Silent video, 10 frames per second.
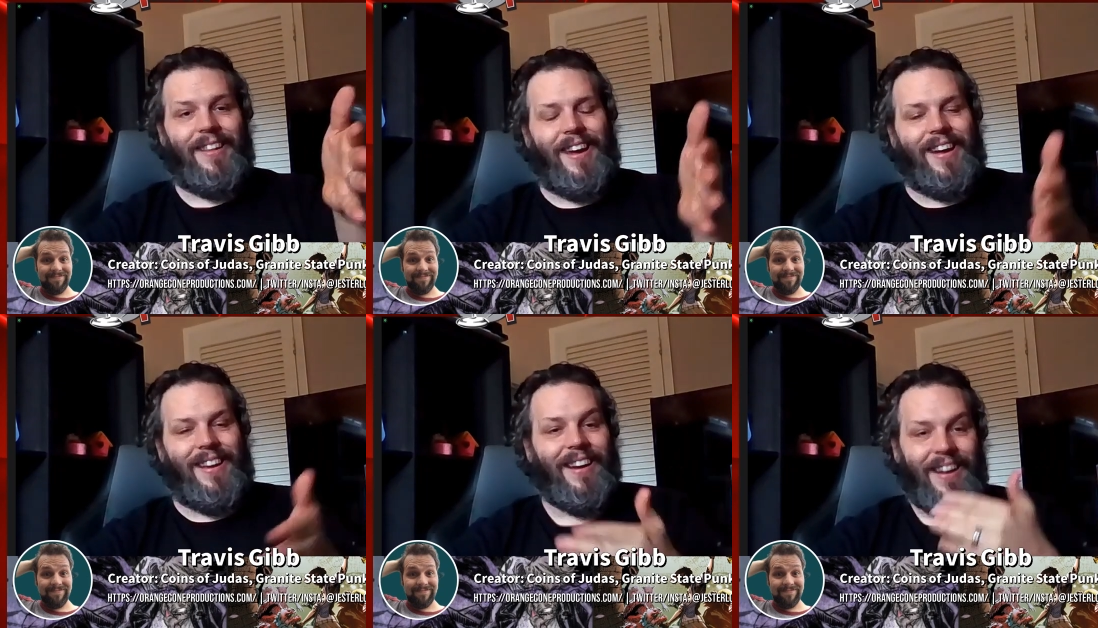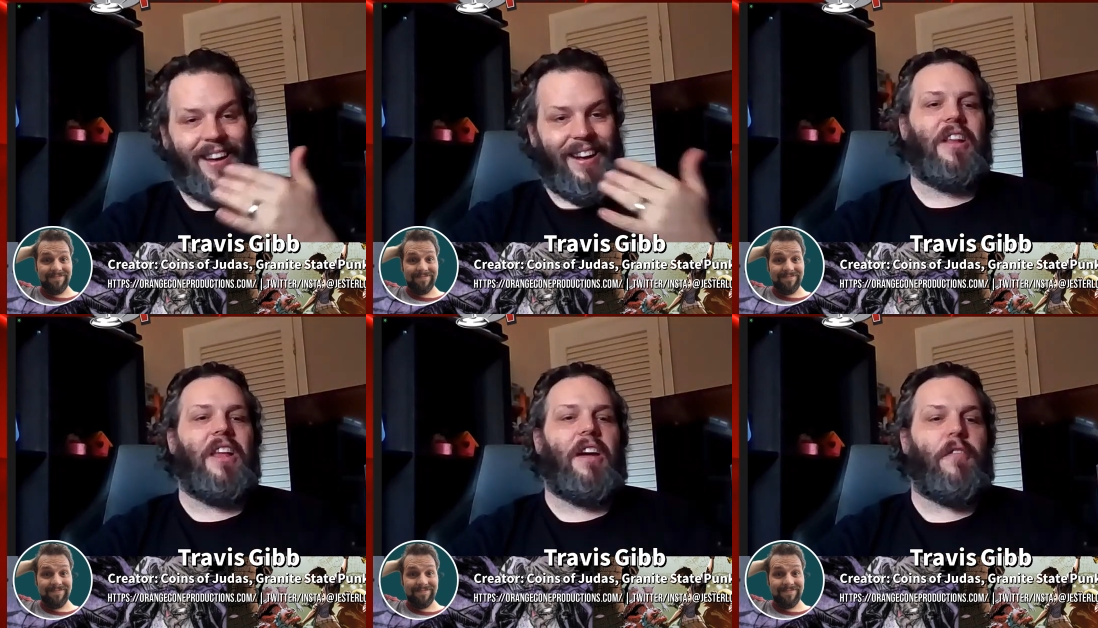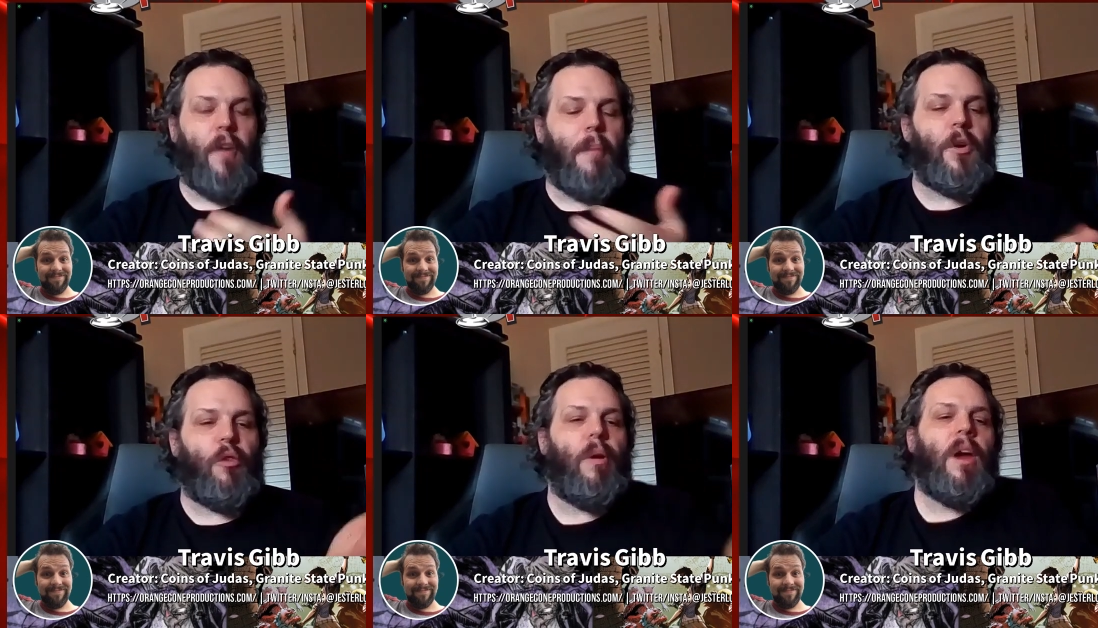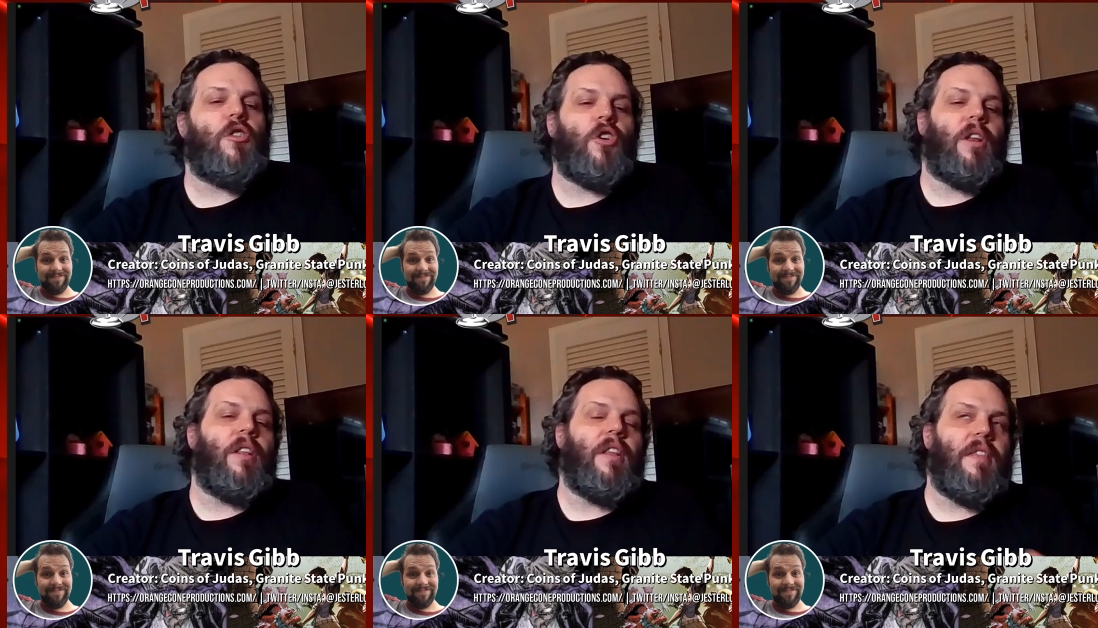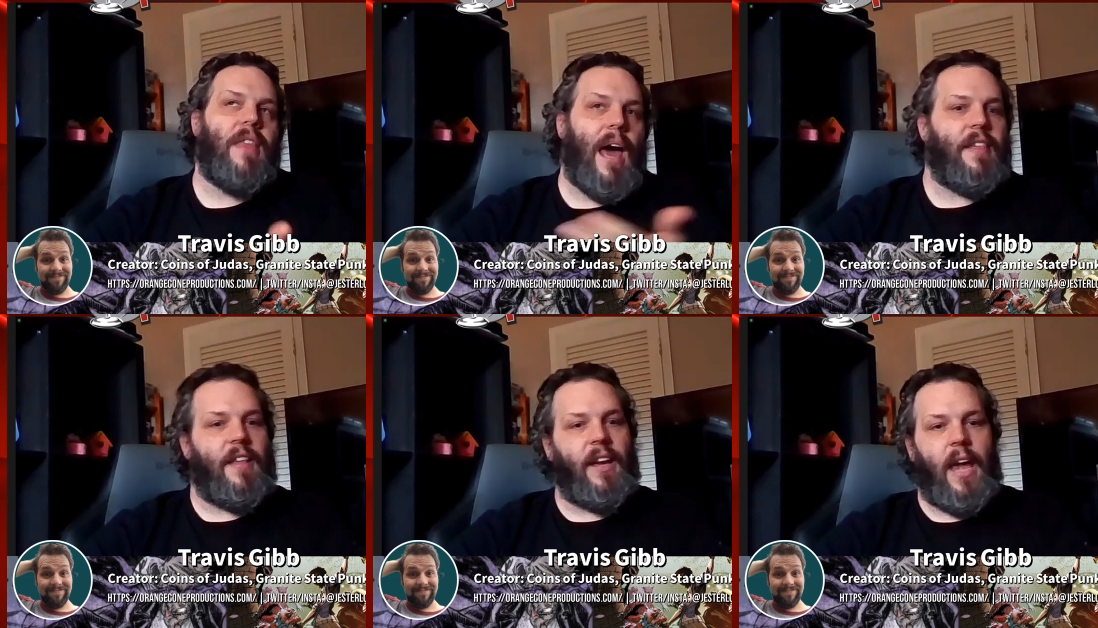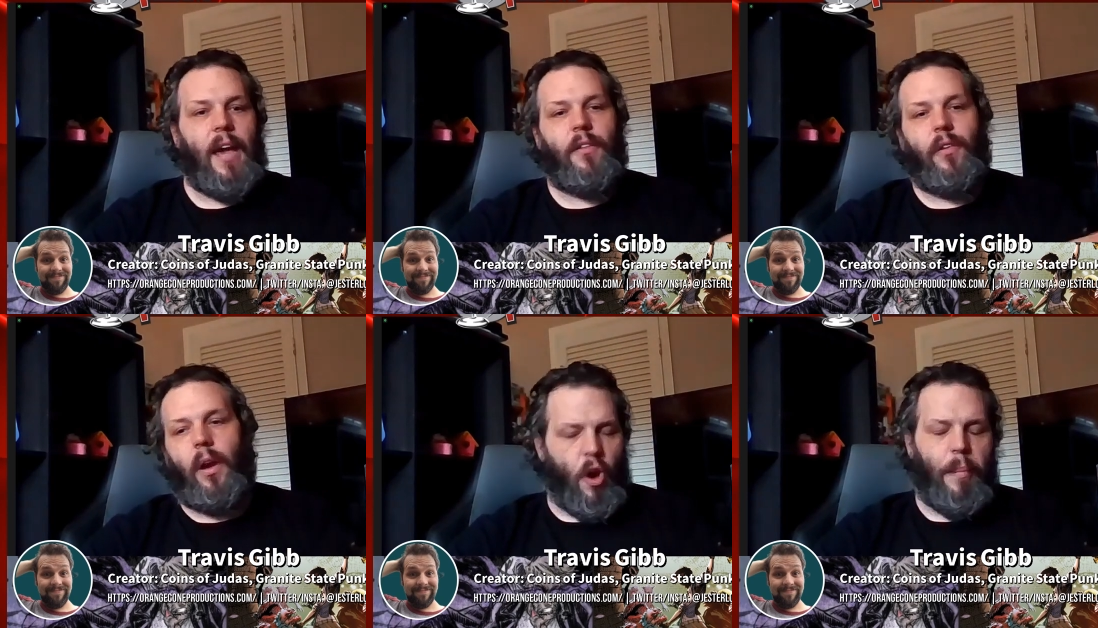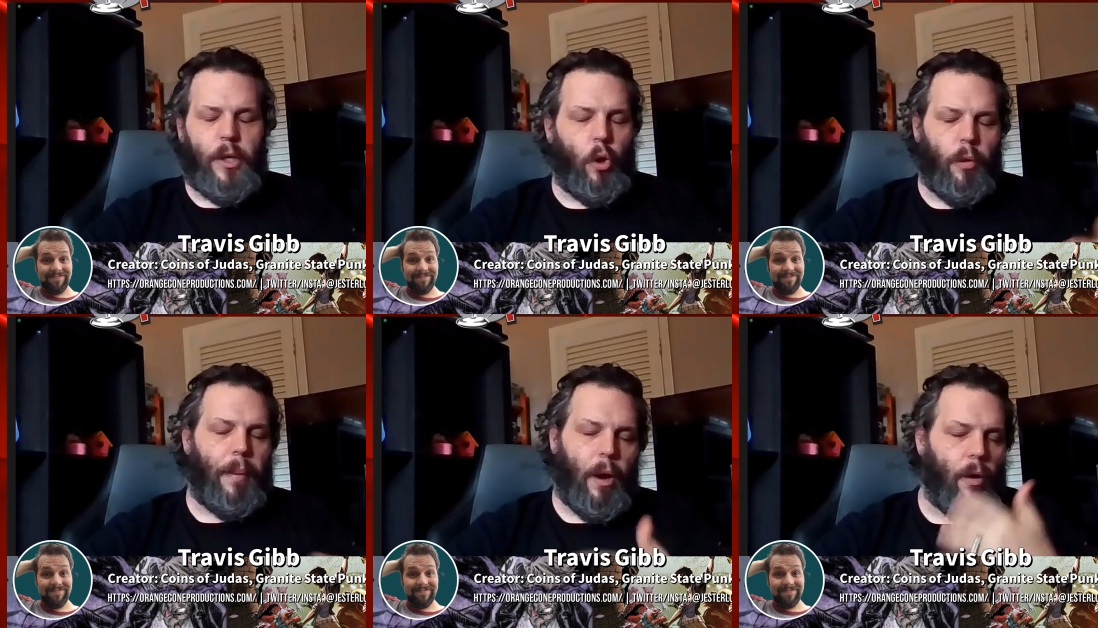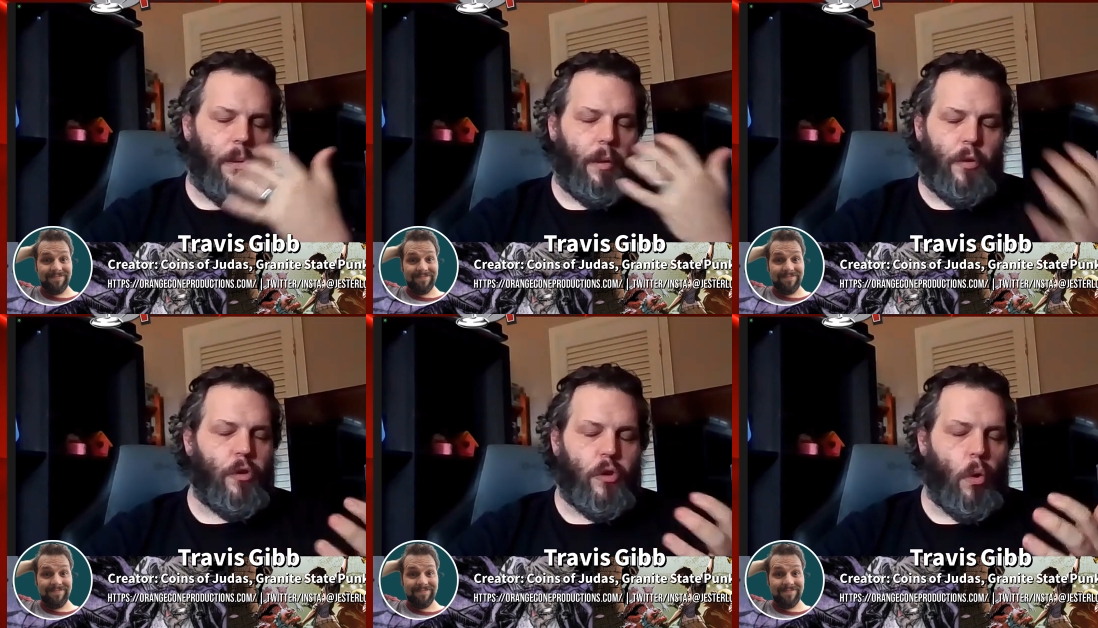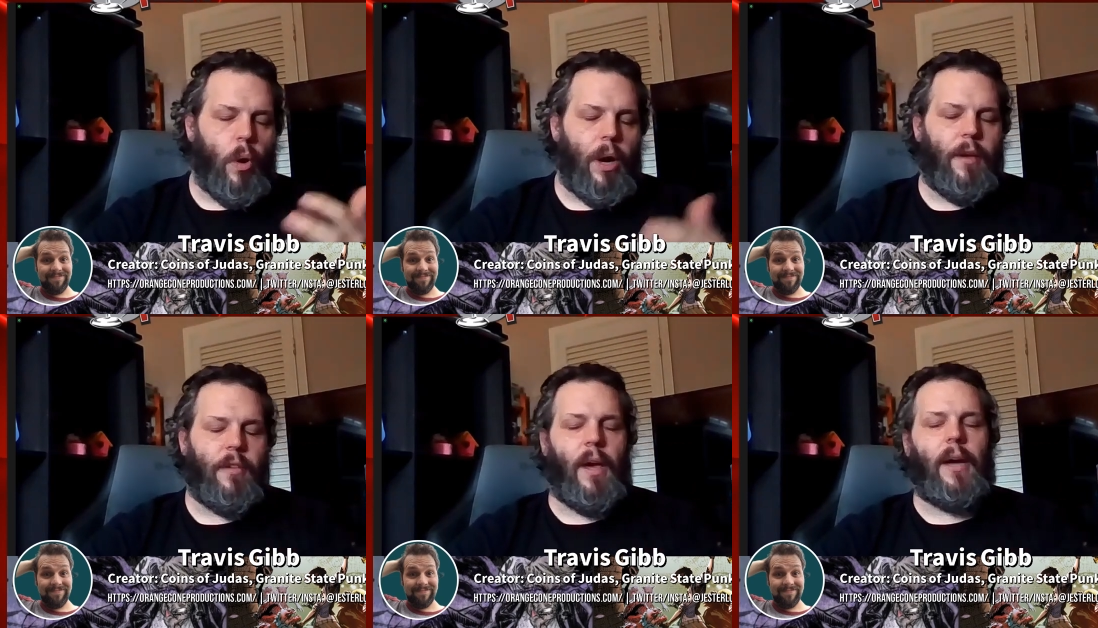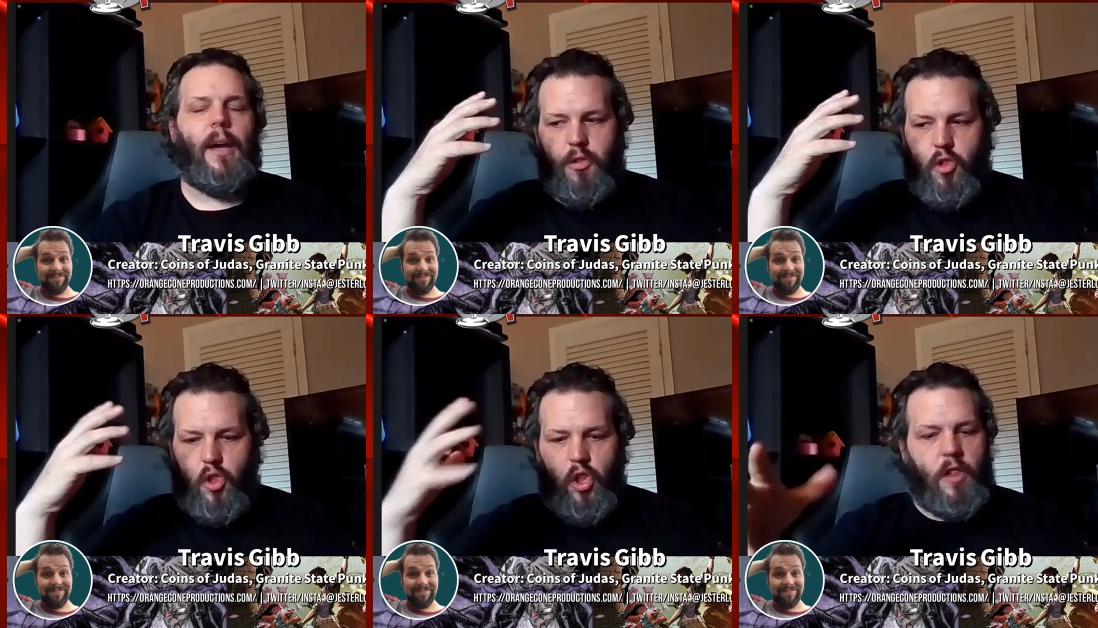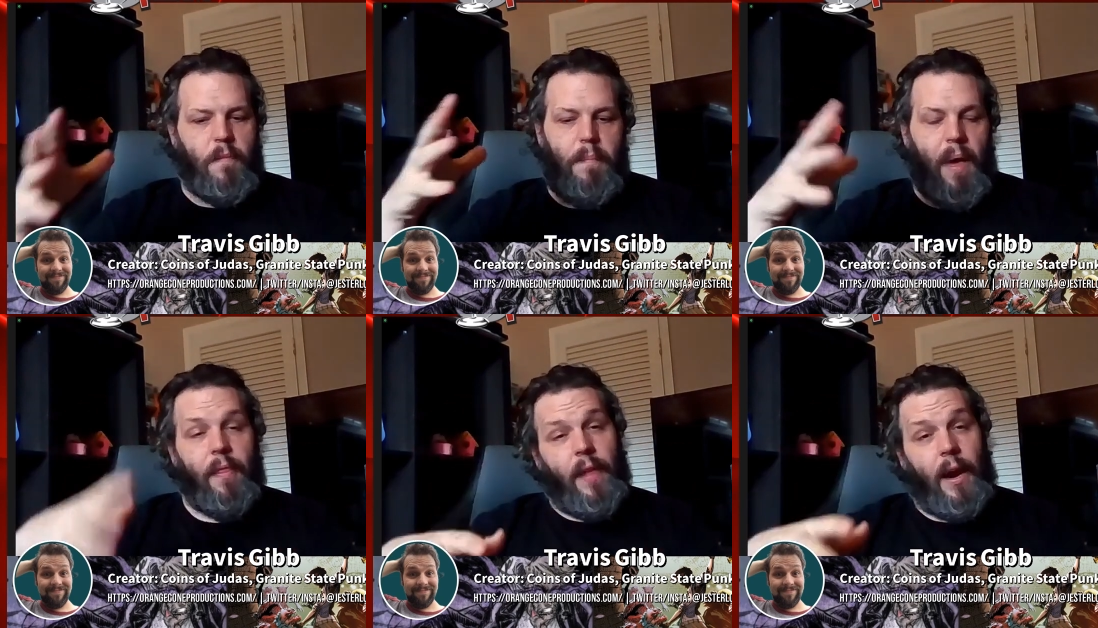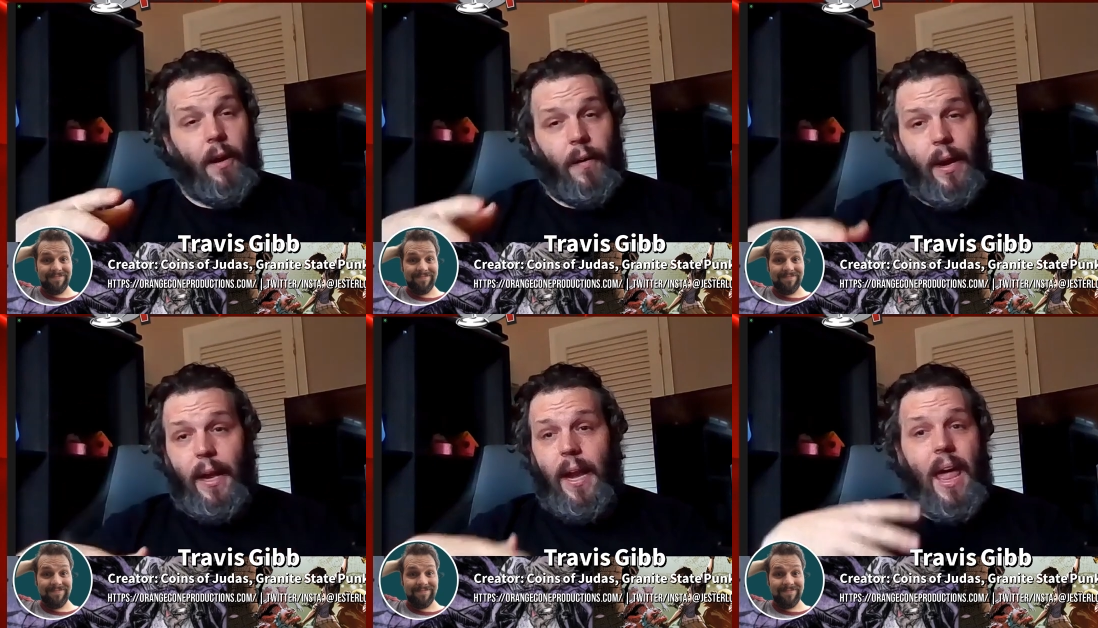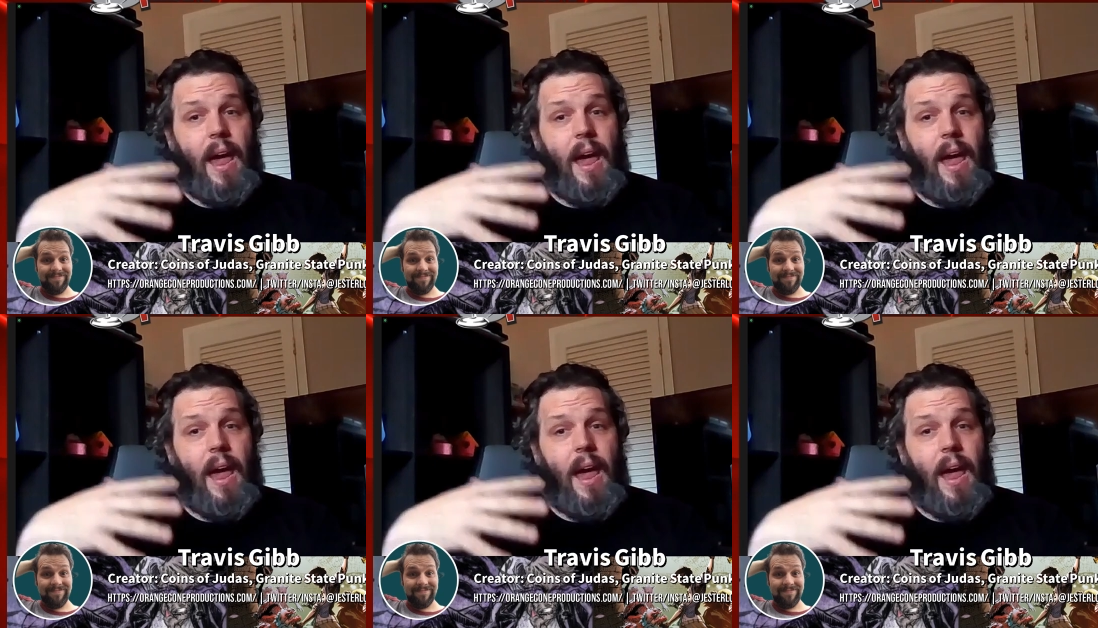Speaker 1: Like literally, like from creation, that is the case. It's all been told in parables and stories. Like it's just been there. And